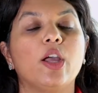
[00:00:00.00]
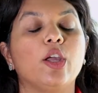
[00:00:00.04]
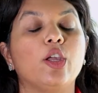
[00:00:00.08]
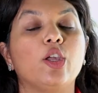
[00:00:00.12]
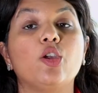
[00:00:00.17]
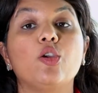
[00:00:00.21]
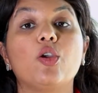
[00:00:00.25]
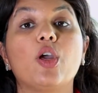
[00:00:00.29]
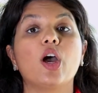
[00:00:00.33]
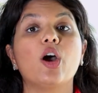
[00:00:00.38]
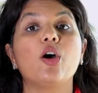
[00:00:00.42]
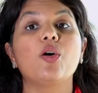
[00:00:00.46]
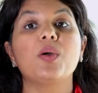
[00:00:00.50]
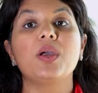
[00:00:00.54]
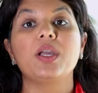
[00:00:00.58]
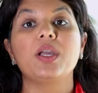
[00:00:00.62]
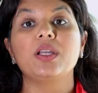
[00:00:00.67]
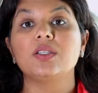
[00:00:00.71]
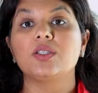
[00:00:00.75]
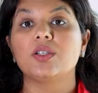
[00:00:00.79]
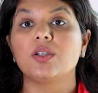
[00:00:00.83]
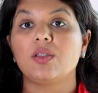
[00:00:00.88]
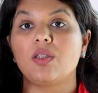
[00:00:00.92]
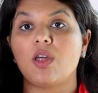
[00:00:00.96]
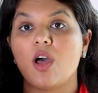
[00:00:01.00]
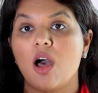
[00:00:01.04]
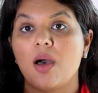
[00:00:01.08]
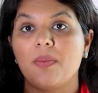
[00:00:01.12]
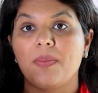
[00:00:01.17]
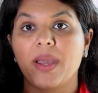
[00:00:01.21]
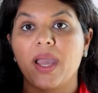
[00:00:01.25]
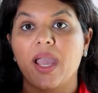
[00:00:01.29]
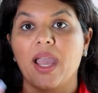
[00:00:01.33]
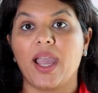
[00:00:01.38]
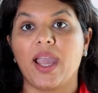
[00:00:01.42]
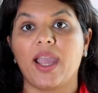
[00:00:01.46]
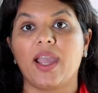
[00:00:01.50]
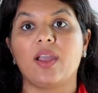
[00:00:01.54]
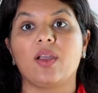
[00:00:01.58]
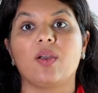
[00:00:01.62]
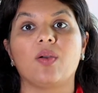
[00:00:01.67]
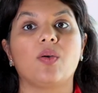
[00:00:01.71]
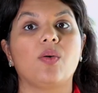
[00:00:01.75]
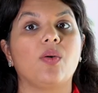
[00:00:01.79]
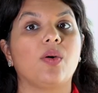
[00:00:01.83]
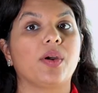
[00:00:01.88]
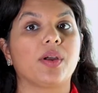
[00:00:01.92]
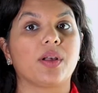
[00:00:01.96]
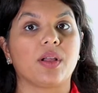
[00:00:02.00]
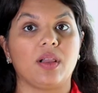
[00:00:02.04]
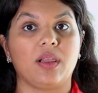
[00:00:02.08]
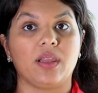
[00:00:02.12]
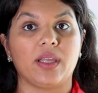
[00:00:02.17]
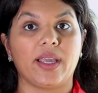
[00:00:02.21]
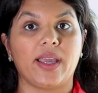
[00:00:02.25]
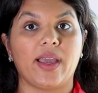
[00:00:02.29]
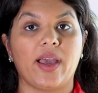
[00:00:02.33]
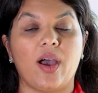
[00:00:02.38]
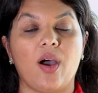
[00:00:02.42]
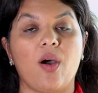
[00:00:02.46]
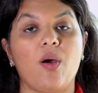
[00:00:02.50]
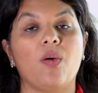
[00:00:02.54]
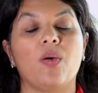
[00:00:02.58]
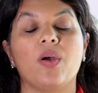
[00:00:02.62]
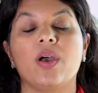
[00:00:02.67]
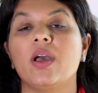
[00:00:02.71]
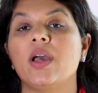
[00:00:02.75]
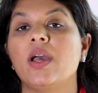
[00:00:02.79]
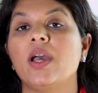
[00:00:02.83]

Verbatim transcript: You go into LawPay or Clio,